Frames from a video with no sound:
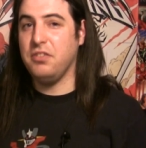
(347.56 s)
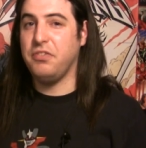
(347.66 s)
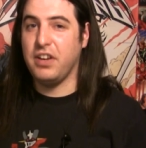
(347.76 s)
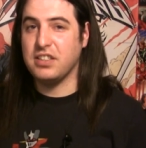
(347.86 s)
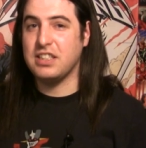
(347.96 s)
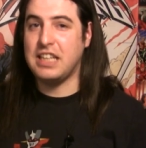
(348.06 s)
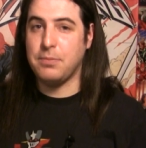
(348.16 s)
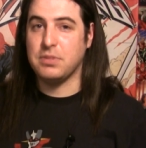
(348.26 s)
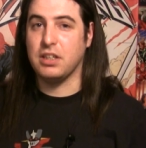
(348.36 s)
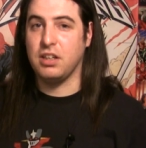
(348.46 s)
it's a good first
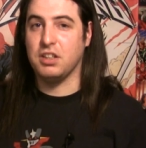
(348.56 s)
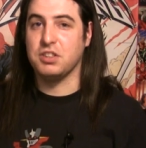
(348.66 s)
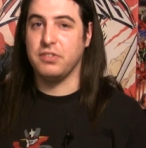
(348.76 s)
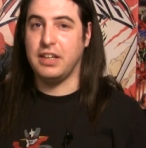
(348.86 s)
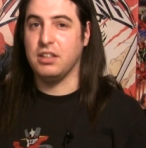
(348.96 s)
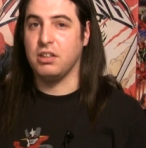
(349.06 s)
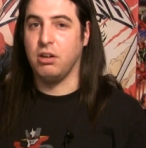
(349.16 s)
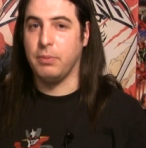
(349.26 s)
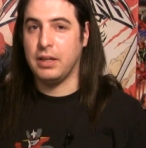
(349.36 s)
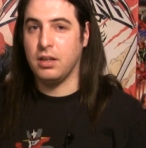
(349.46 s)
attempt at a
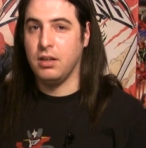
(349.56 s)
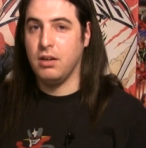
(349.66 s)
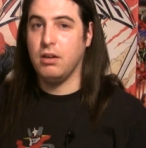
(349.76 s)
Castlevania comic.